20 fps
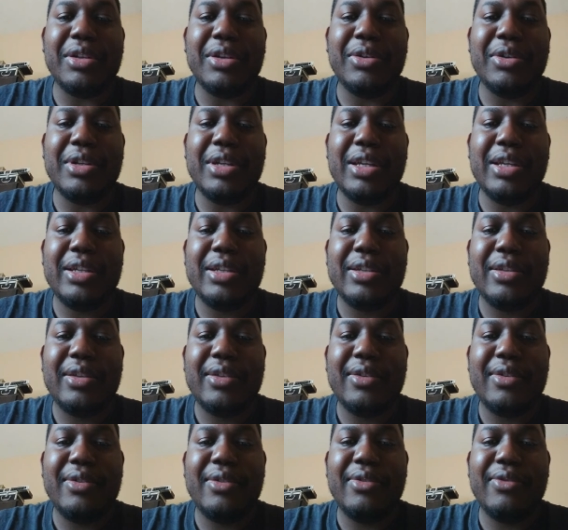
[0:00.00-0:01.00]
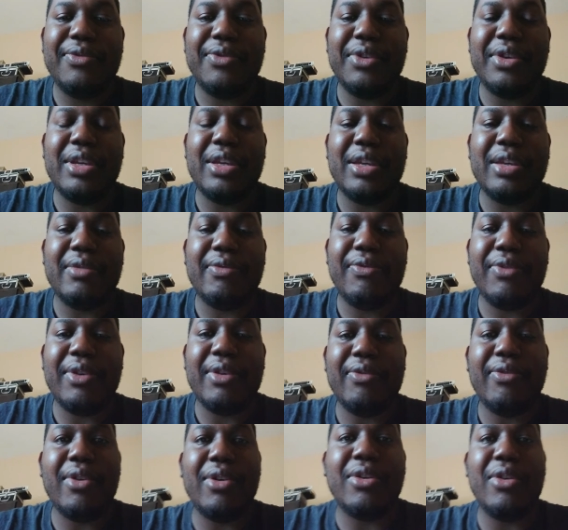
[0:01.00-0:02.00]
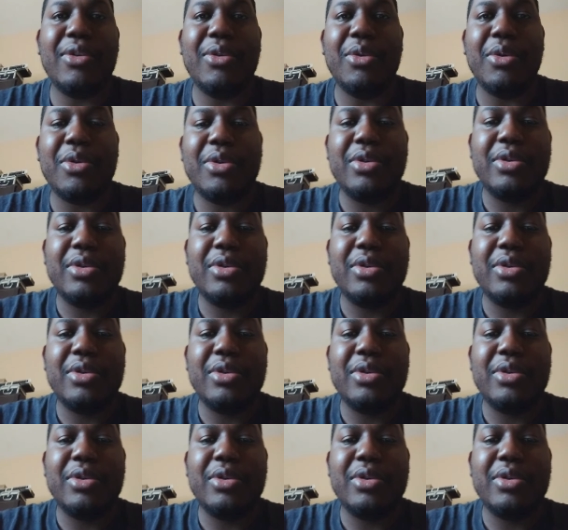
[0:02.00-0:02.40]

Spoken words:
Go there, for go look.